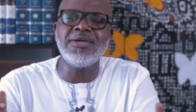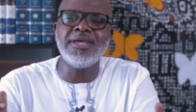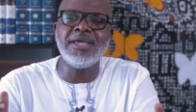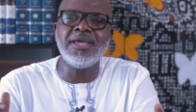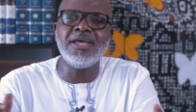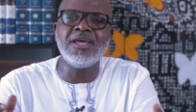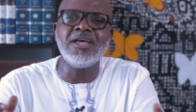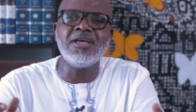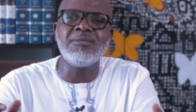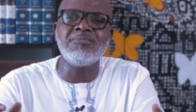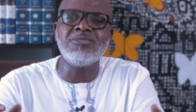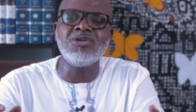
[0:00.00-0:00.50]

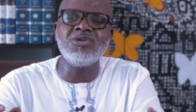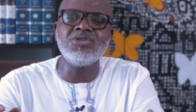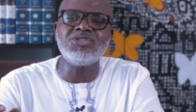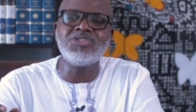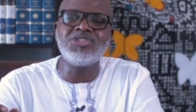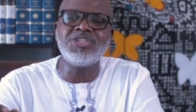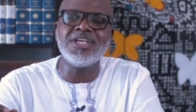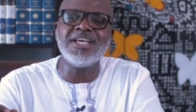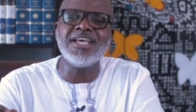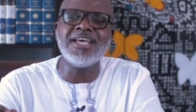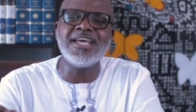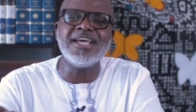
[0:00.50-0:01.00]
him who
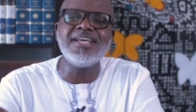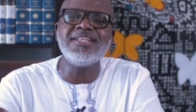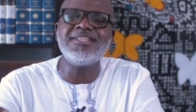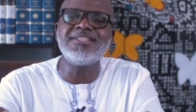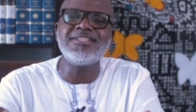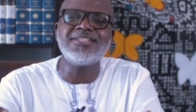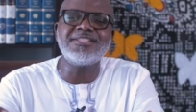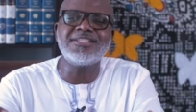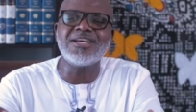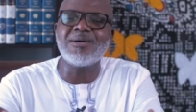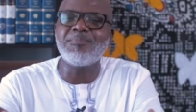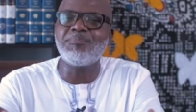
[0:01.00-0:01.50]

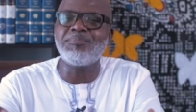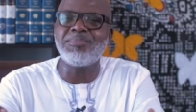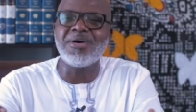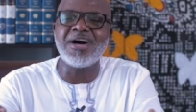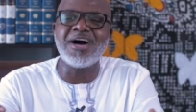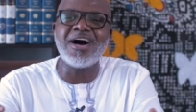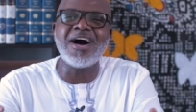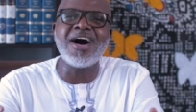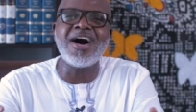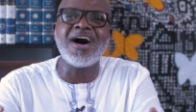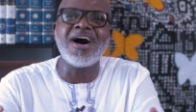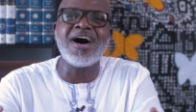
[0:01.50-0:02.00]
sits
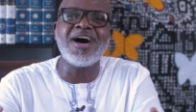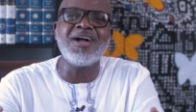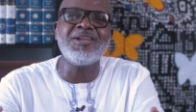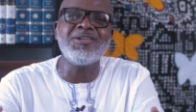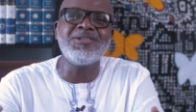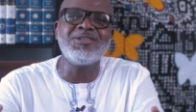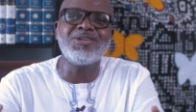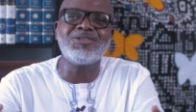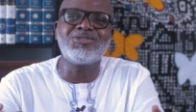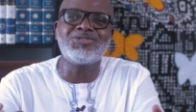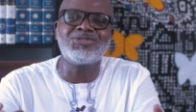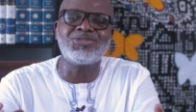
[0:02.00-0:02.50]

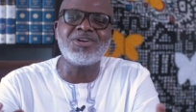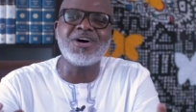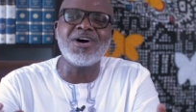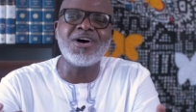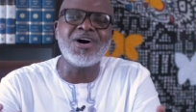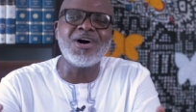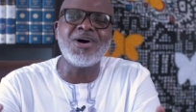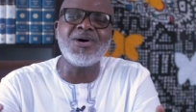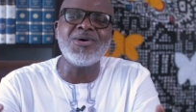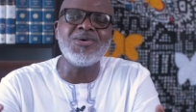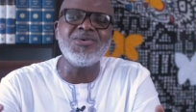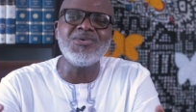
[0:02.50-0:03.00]
upon the
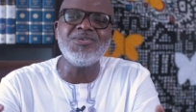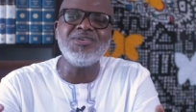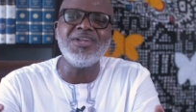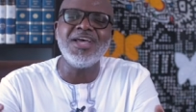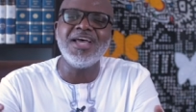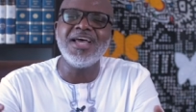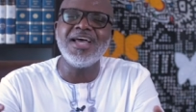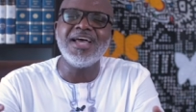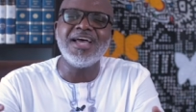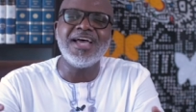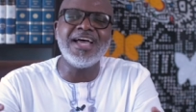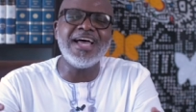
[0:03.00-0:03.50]
throne
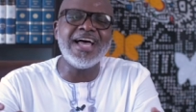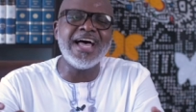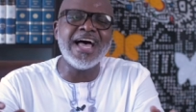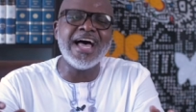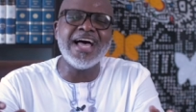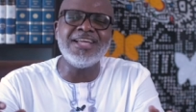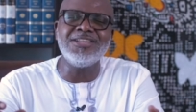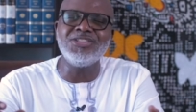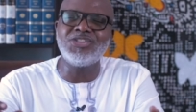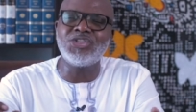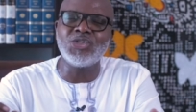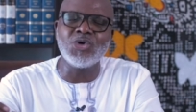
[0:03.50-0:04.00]

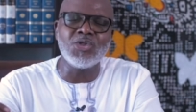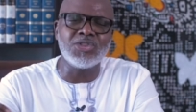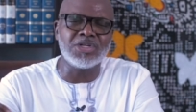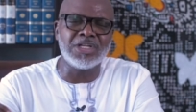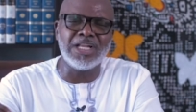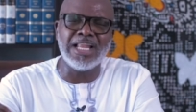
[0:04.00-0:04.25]
and to the